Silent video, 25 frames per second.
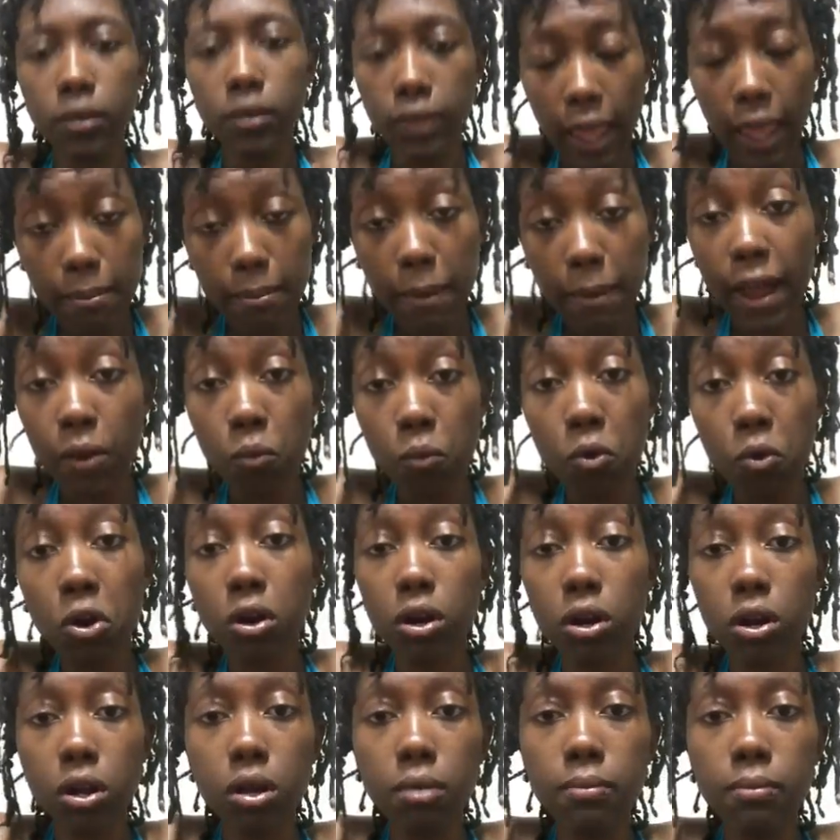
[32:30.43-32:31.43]
they might
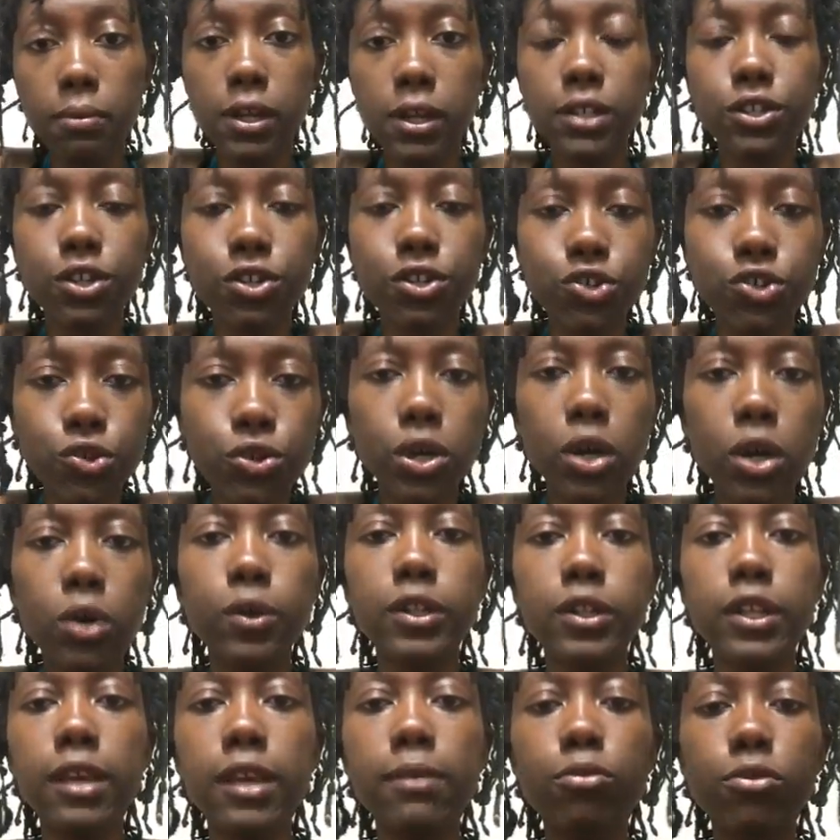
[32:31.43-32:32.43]
work because a Juno
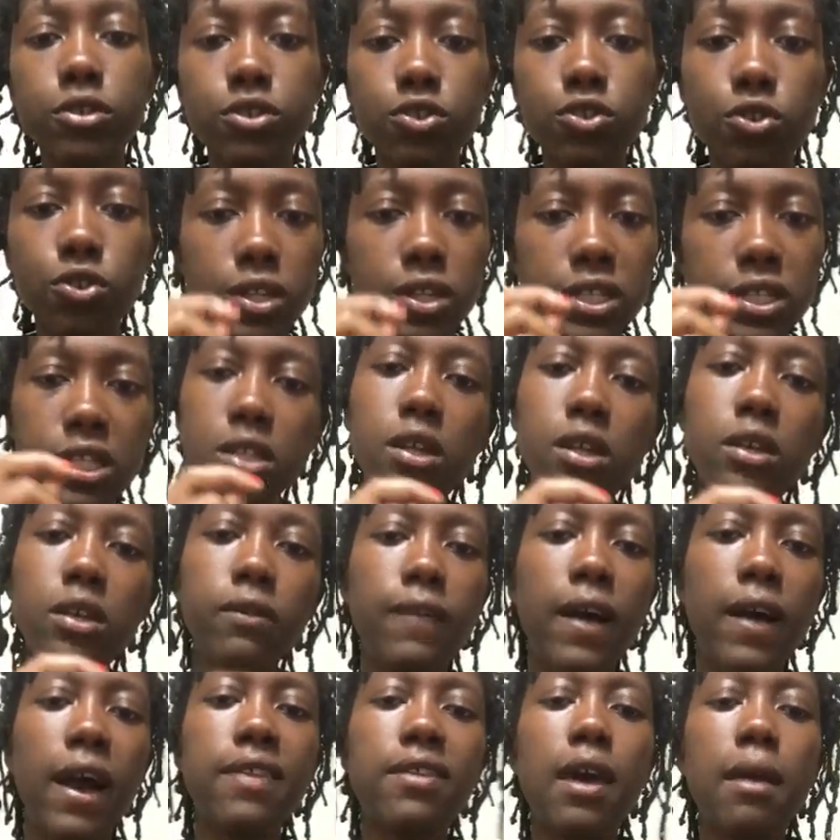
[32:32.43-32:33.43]
and Libra is going to
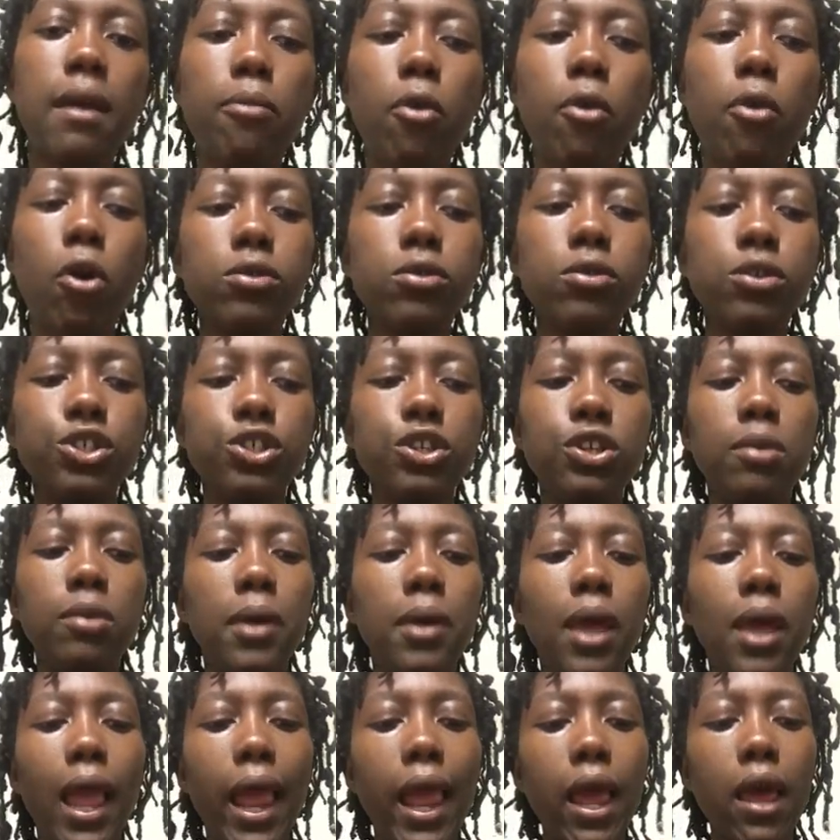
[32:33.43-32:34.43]
solidify that
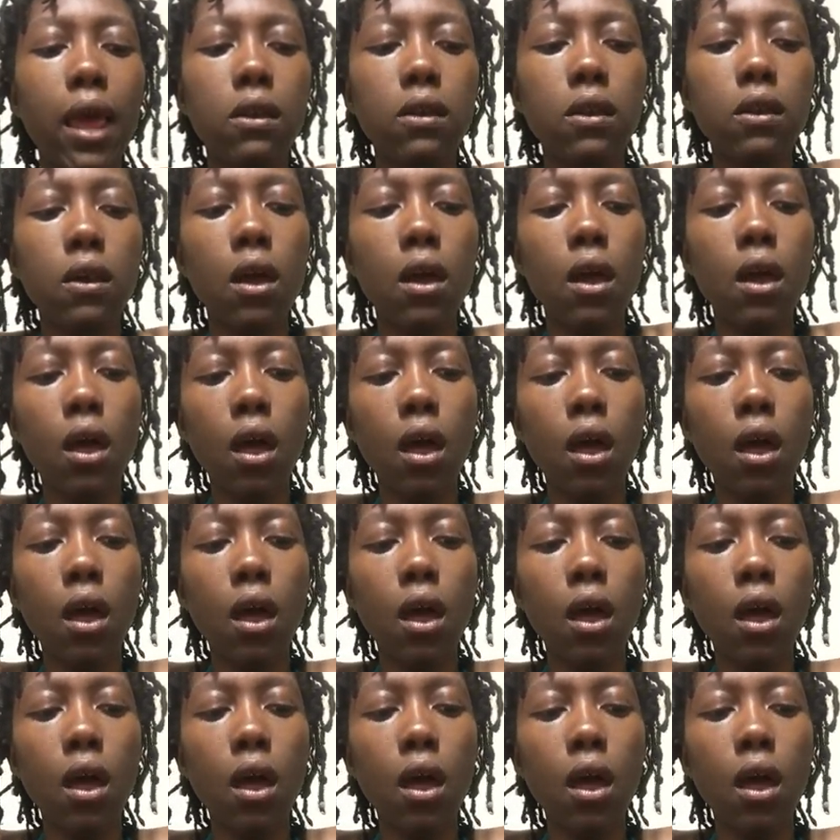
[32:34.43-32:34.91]
partnership, and